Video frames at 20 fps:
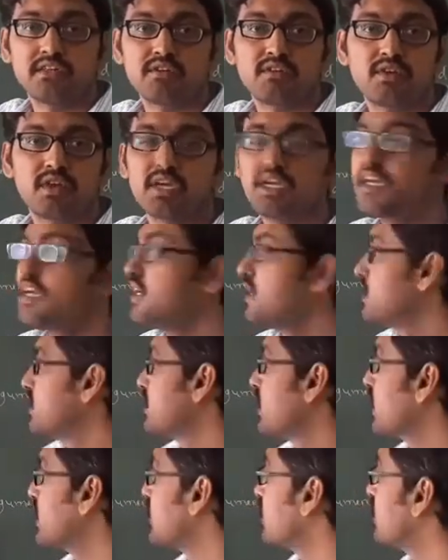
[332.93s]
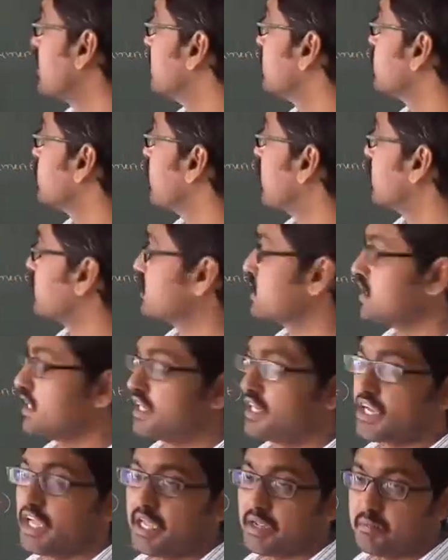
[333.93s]
Okay, then function
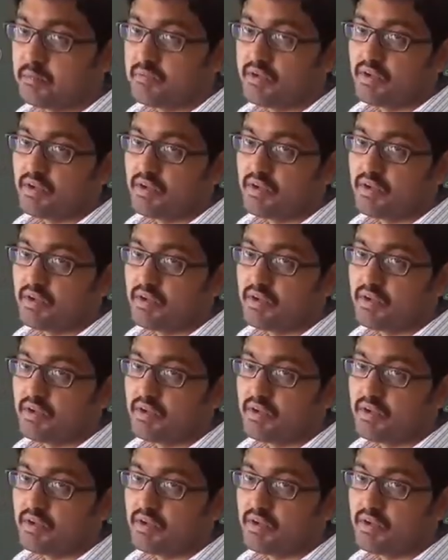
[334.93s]
name